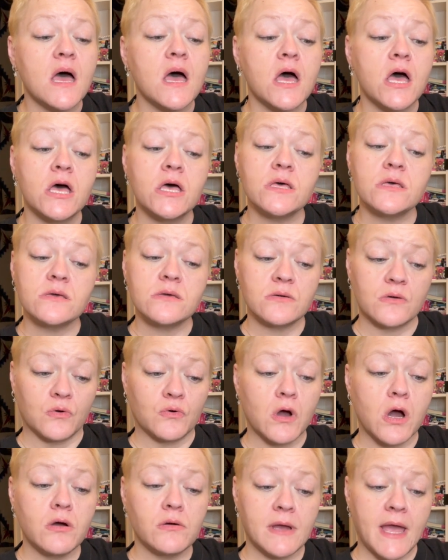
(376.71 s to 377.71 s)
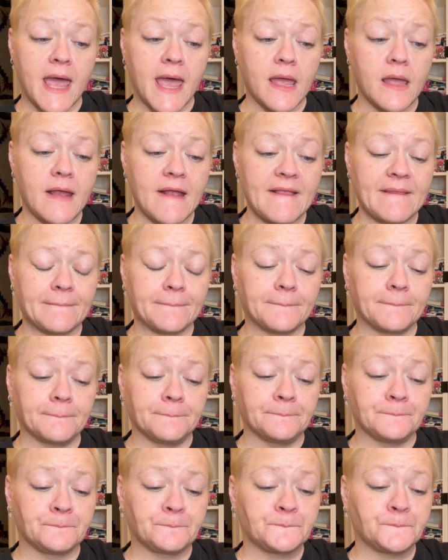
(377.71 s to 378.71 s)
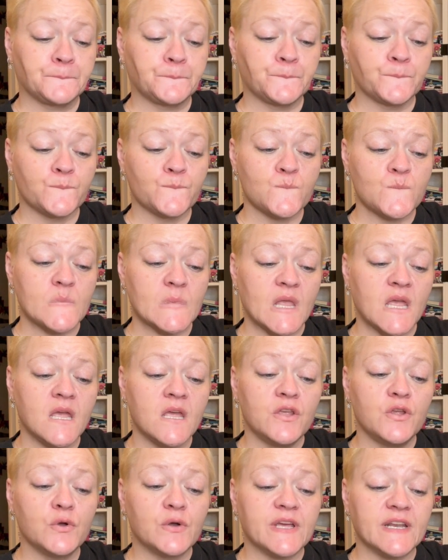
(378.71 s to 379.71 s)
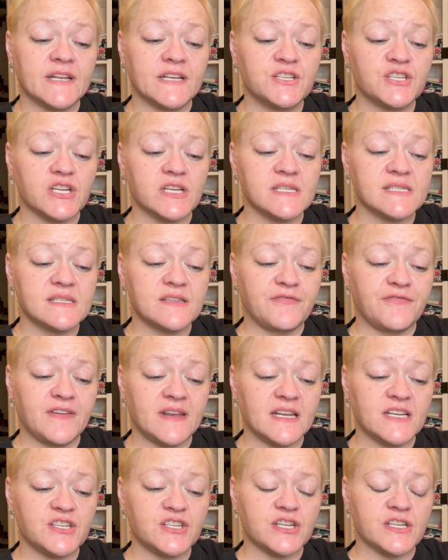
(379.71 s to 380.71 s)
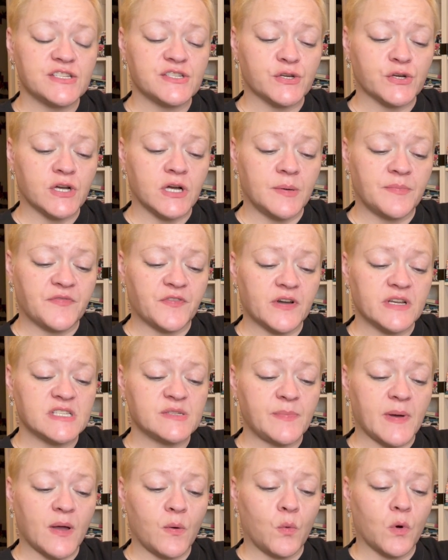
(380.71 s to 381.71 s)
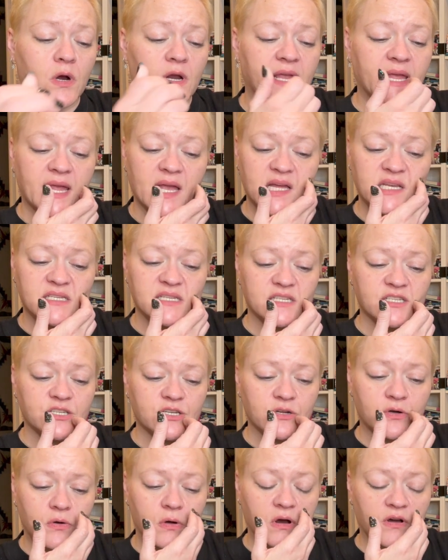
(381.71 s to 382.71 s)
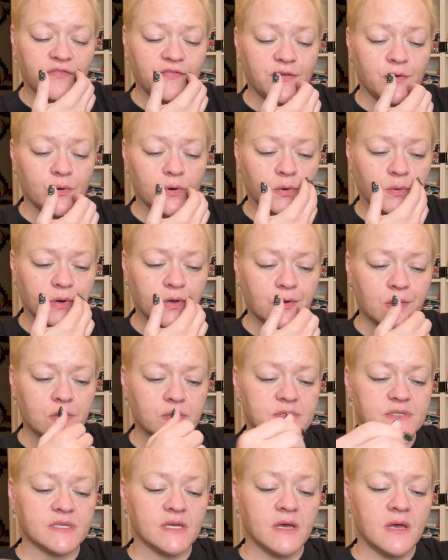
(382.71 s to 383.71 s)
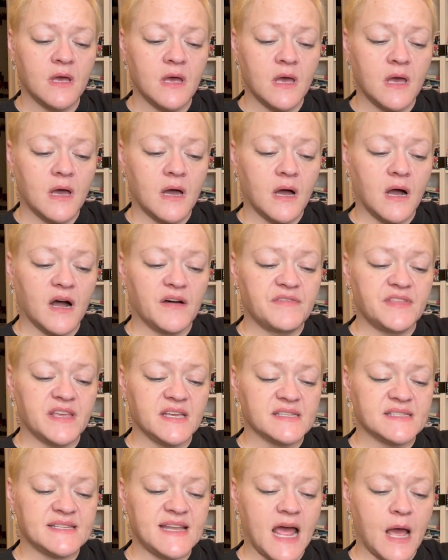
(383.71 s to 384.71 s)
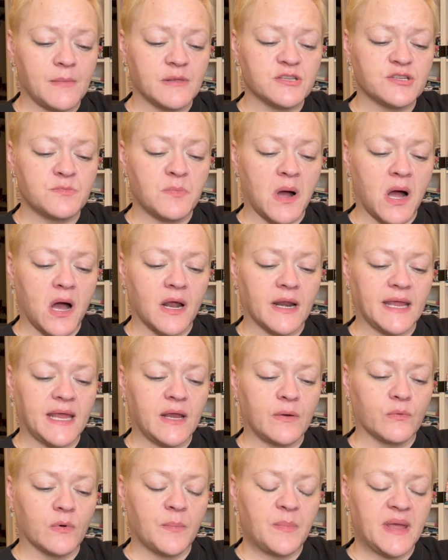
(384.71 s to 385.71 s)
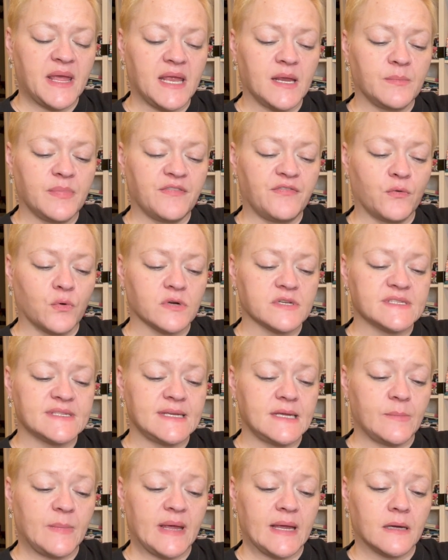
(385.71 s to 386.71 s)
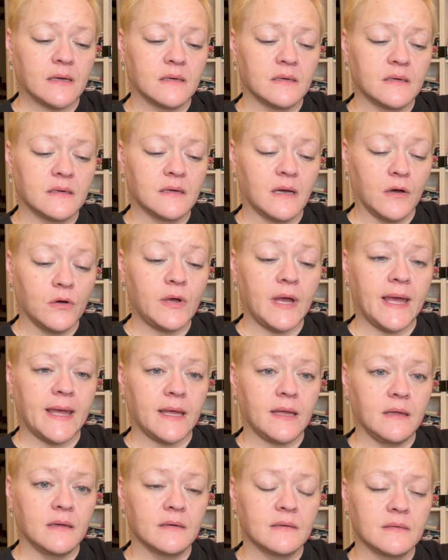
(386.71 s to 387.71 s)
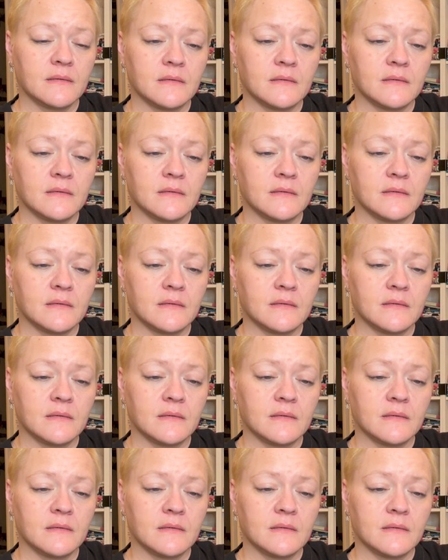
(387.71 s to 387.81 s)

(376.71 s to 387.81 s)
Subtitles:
Oh, okay. You can adjust the finished circumference by working additional or fewer rows of the established body. Repeat before seaming. Okay.